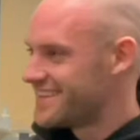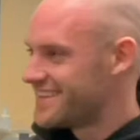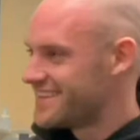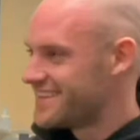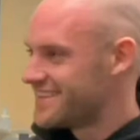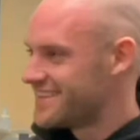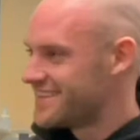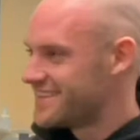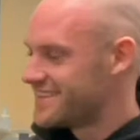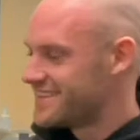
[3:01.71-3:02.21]

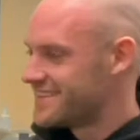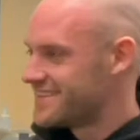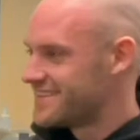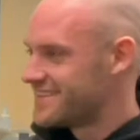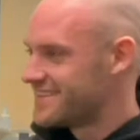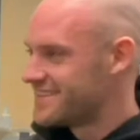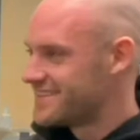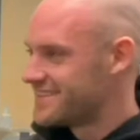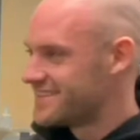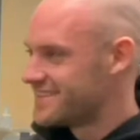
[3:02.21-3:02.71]

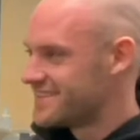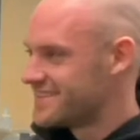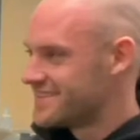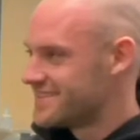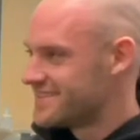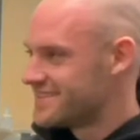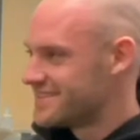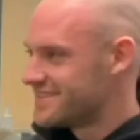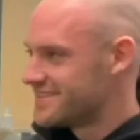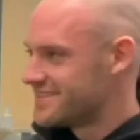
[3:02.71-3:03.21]

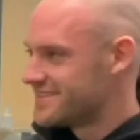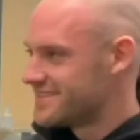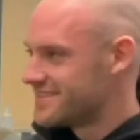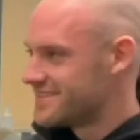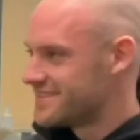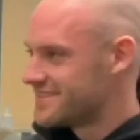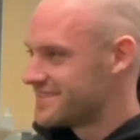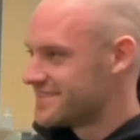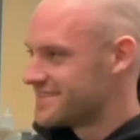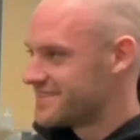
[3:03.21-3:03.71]

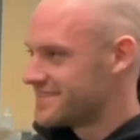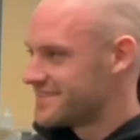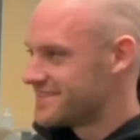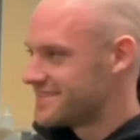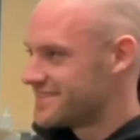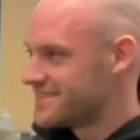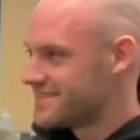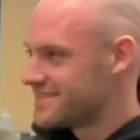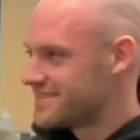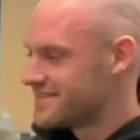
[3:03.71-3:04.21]
The person shown says nothing.